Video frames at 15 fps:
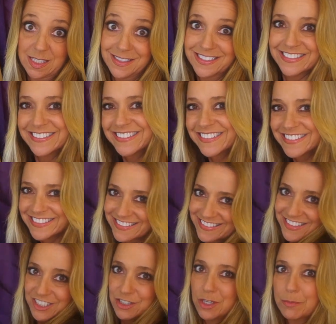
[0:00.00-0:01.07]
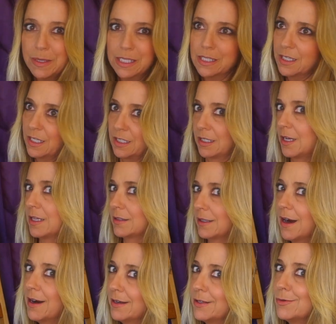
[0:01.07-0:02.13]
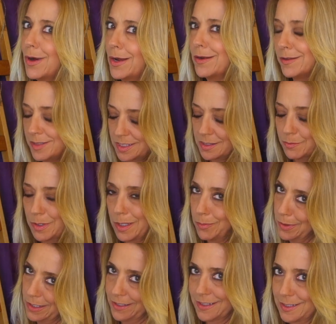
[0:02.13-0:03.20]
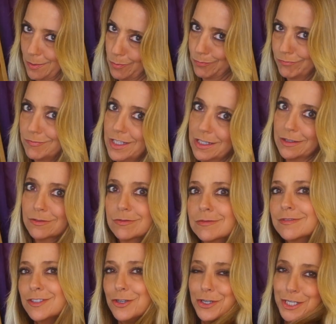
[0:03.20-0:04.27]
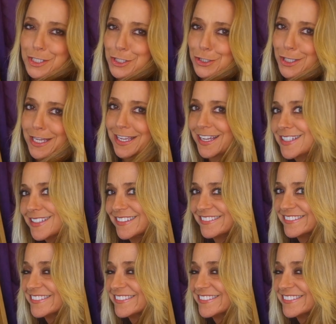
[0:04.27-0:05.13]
sense? You can make it any color heart you want. I'm just gonna make it pink because I'm, you know, traditional, I guess.